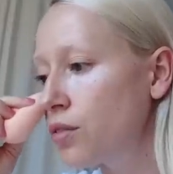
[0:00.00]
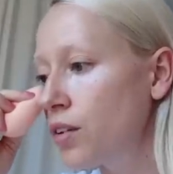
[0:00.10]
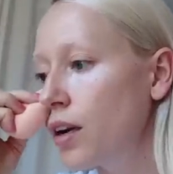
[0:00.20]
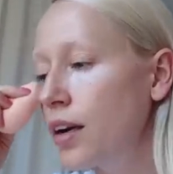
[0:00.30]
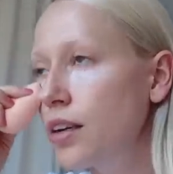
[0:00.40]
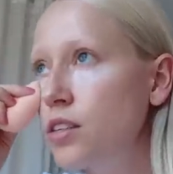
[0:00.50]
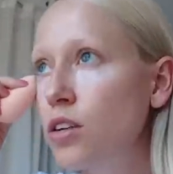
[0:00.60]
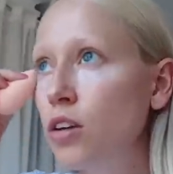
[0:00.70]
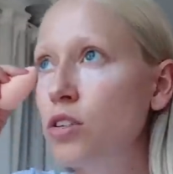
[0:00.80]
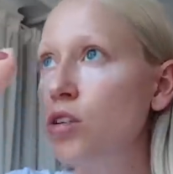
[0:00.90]
I feel like it's
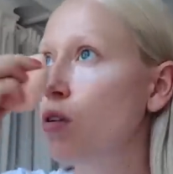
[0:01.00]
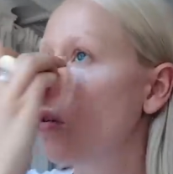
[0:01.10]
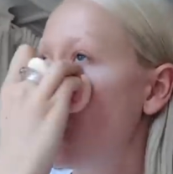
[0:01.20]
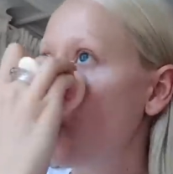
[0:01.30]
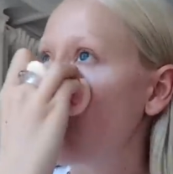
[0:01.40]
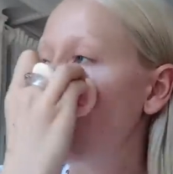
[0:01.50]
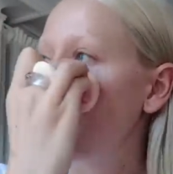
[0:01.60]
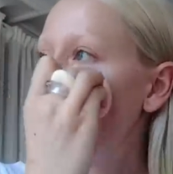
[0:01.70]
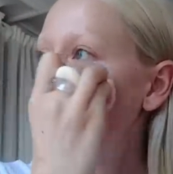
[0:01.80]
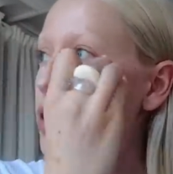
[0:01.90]
not so
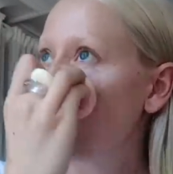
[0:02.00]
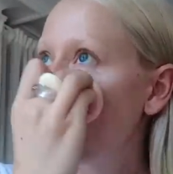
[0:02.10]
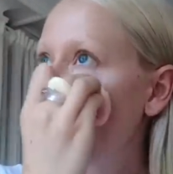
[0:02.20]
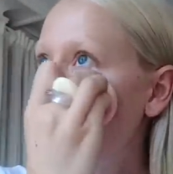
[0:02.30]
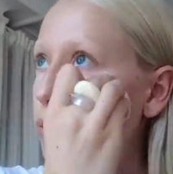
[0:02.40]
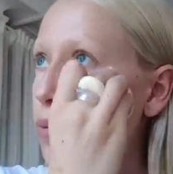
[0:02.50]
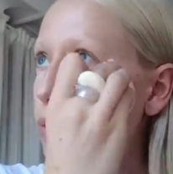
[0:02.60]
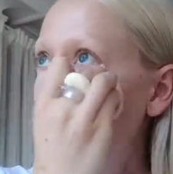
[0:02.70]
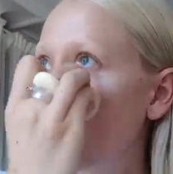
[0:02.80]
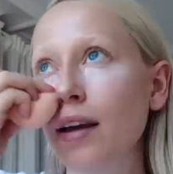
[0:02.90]
overflown
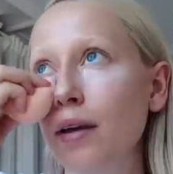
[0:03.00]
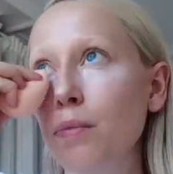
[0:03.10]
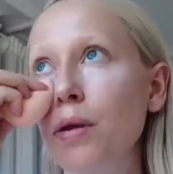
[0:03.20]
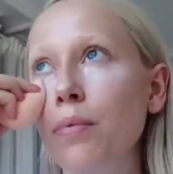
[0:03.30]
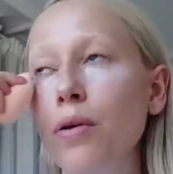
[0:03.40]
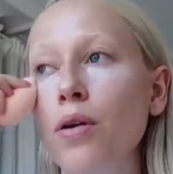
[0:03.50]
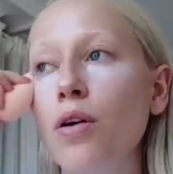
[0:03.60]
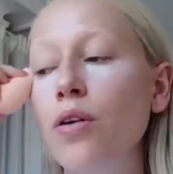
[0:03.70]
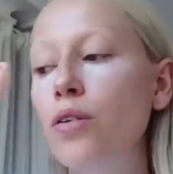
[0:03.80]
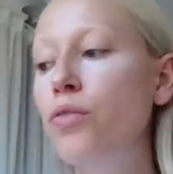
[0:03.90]
with like people who
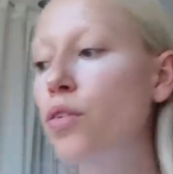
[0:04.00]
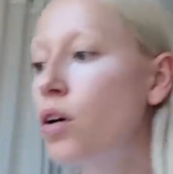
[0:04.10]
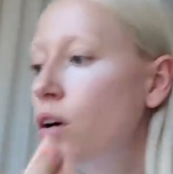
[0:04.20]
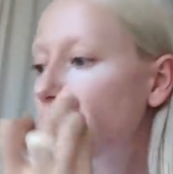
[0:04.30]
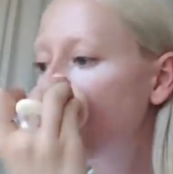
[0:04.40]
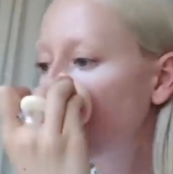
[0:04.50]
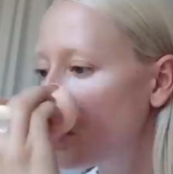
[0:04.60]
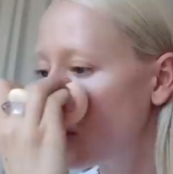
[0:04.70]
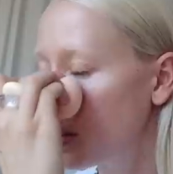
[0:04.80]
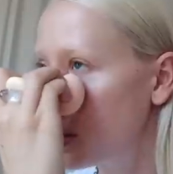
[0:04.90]
look for
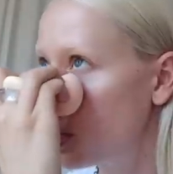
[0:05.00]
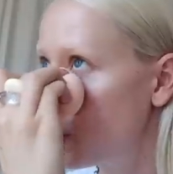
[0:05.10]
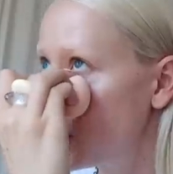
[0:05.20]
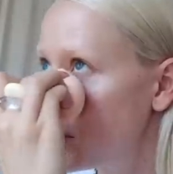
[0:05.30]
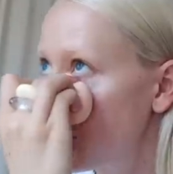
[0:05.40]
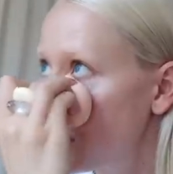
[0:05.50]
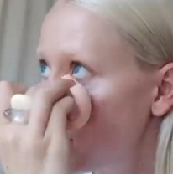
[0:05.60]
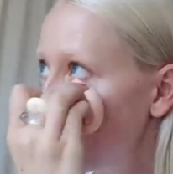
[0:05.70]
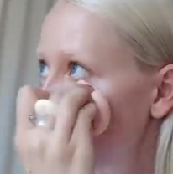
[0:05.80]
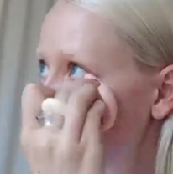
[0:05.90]
vintage pieces.